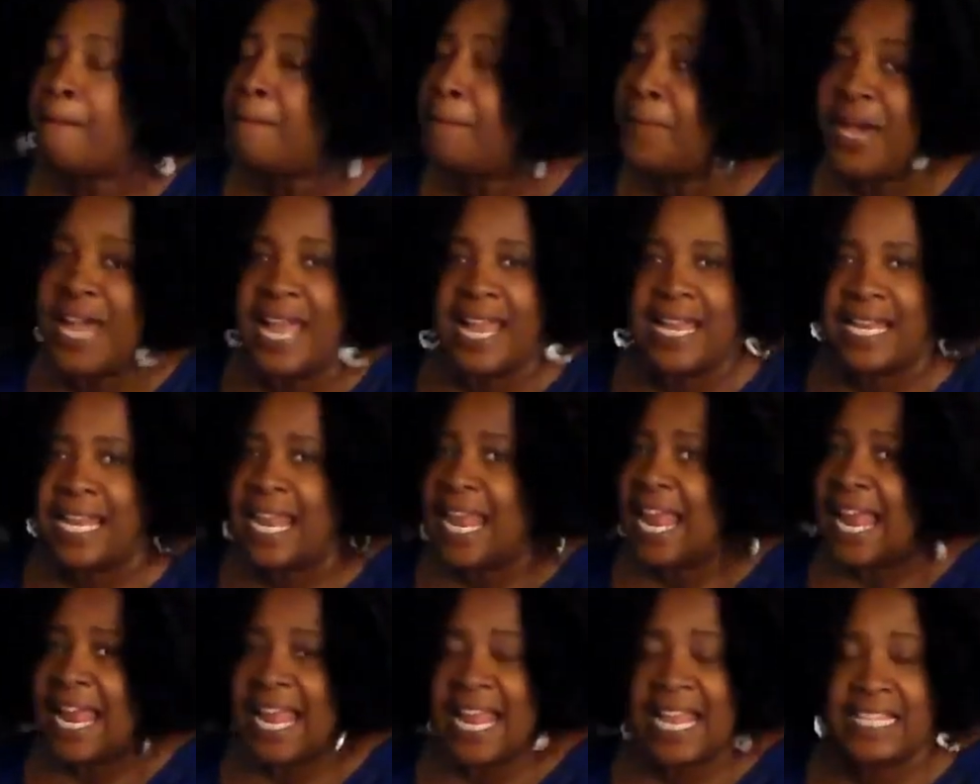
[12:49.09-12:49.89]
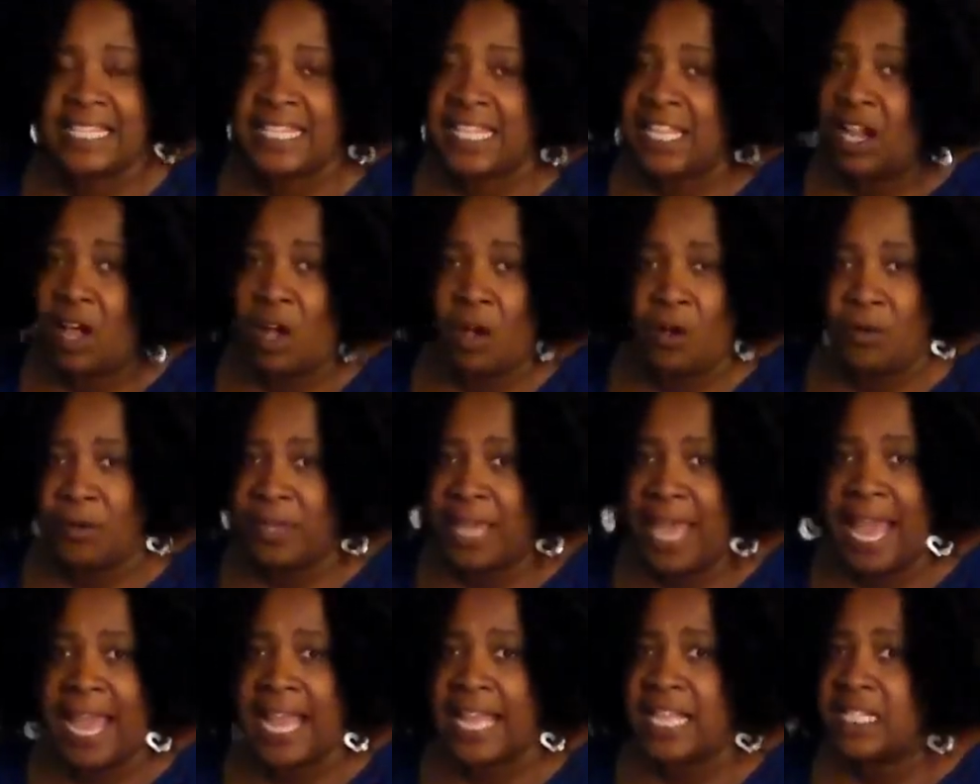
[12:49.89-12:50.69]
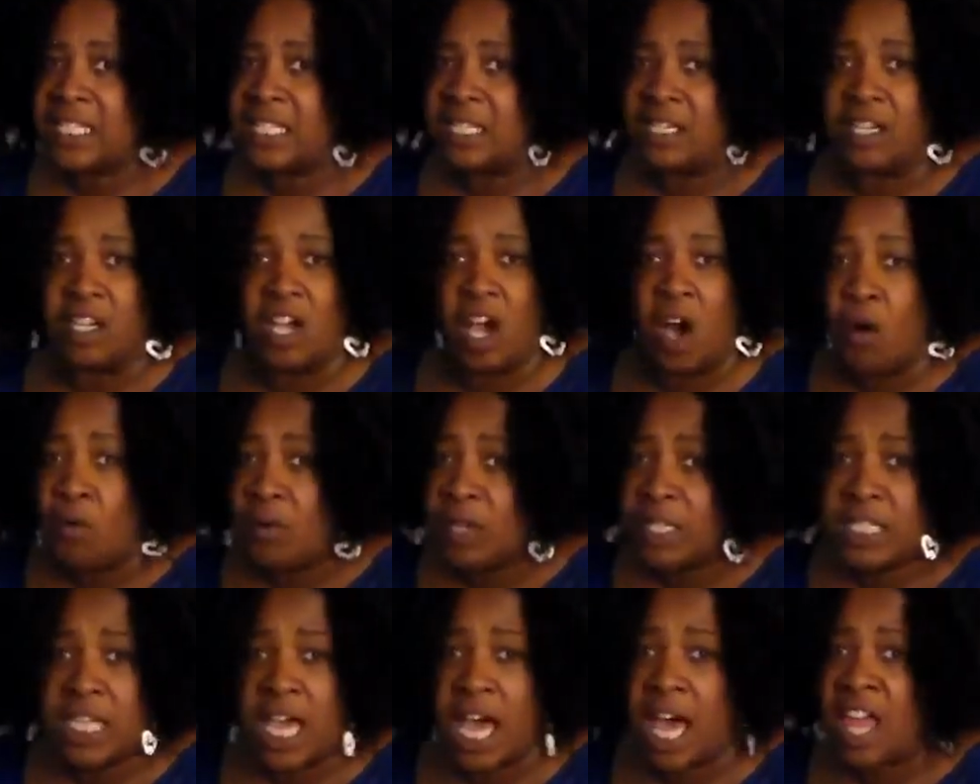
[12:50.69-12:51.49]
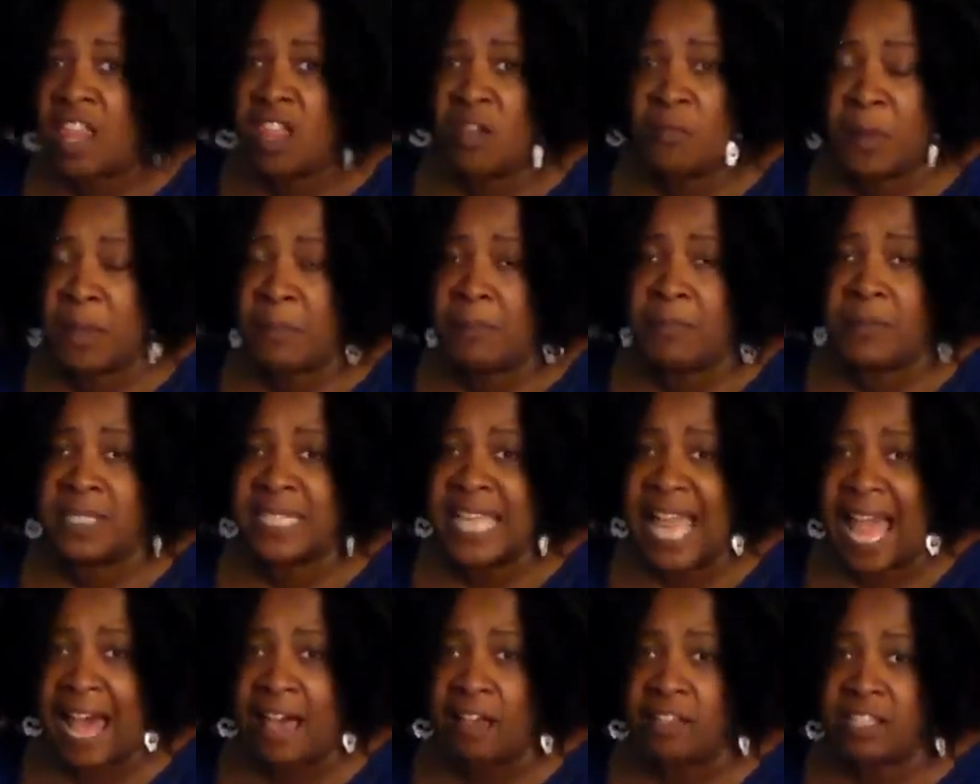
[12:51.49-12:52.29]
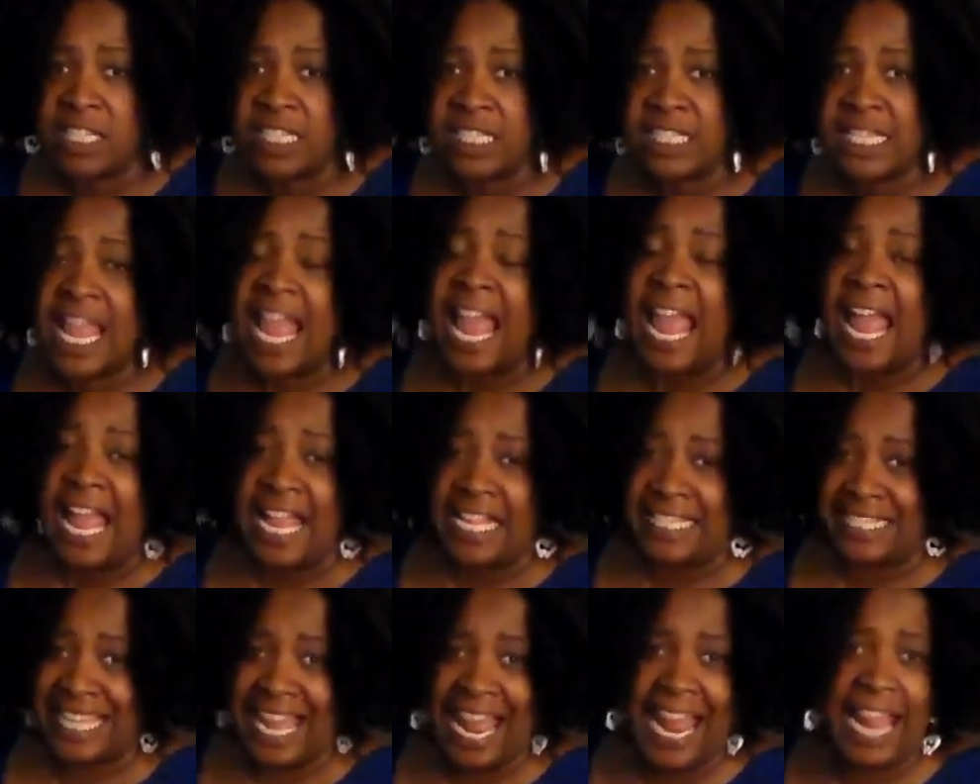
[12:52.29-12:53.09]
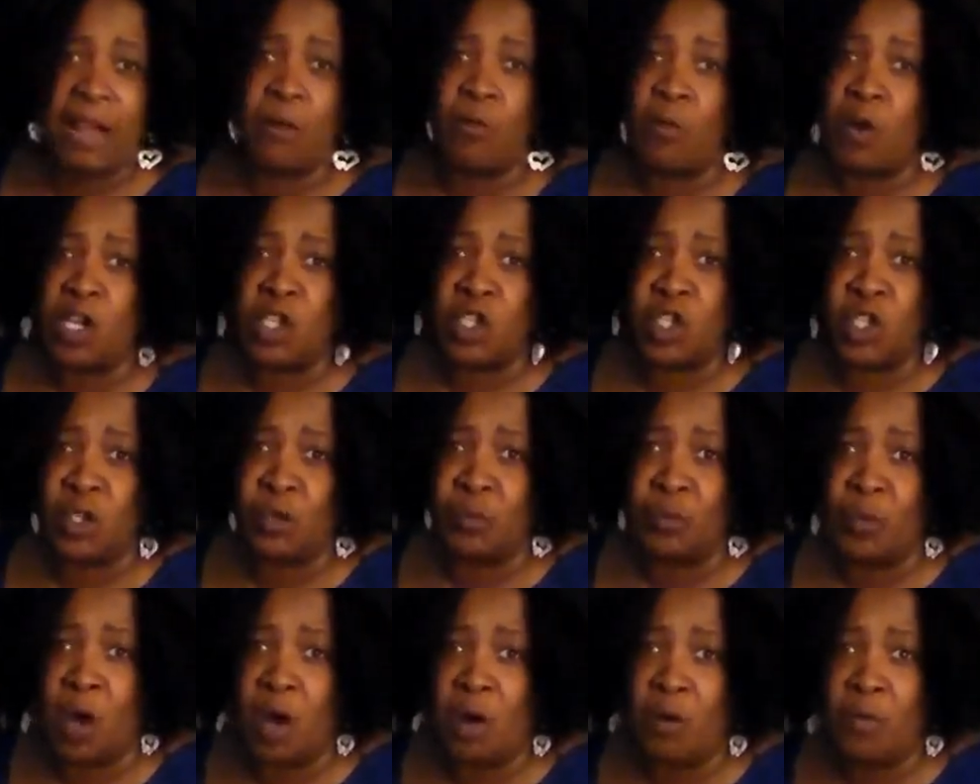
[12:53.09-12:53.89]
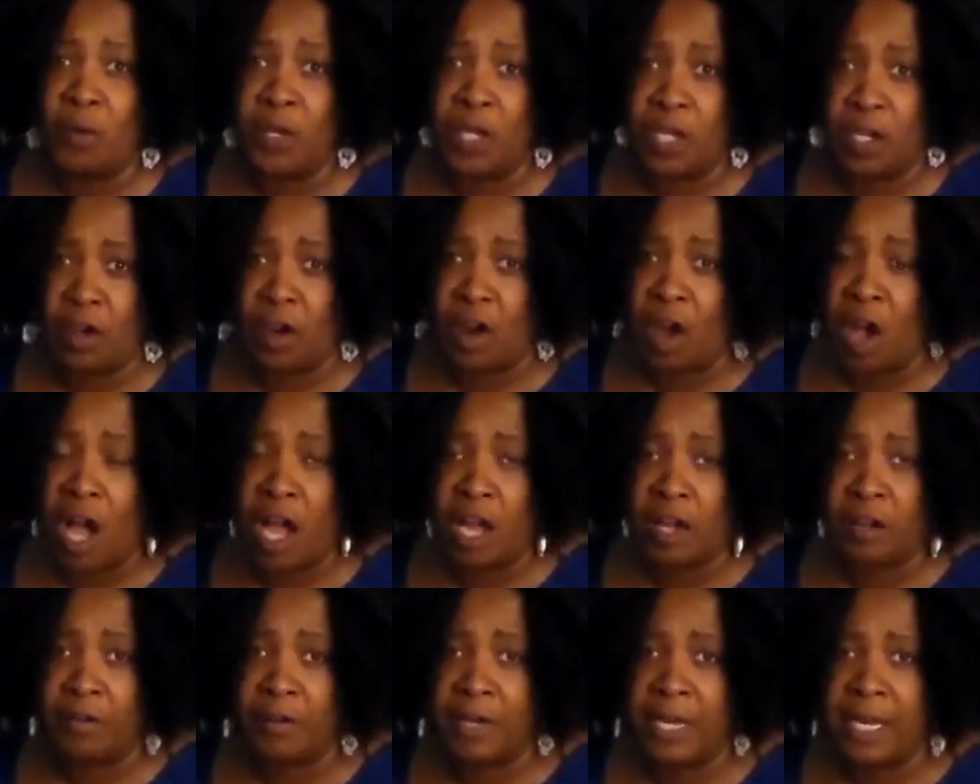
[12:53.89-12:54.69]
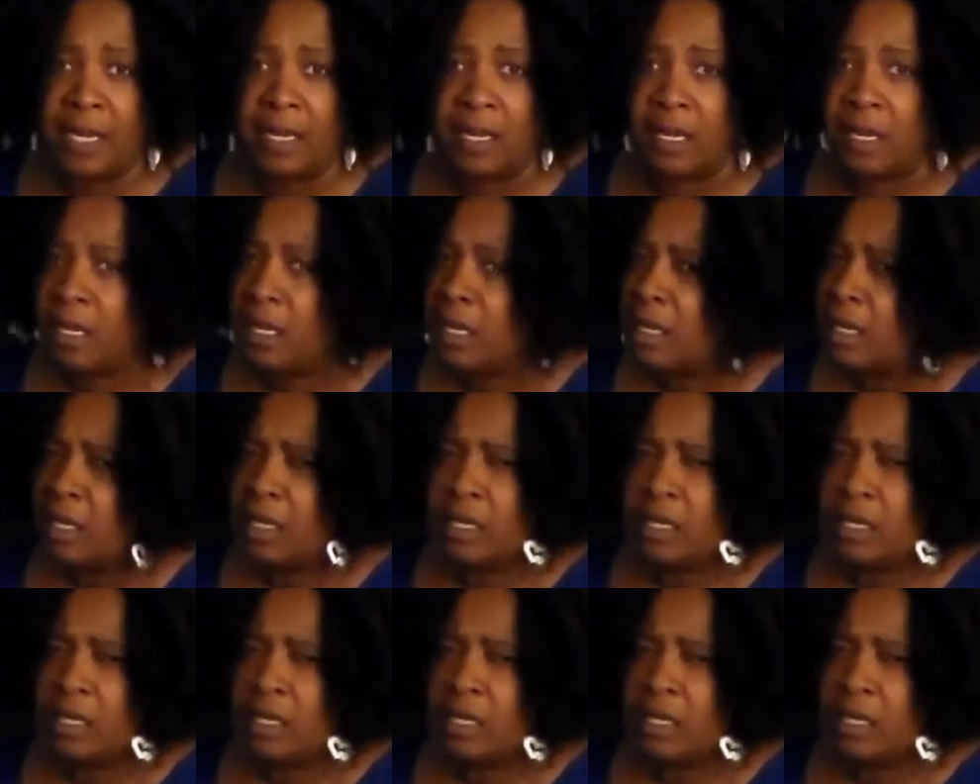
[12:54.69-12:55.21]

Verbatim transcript: But is it okay to go into other people's houses and take what you want when you're hungry?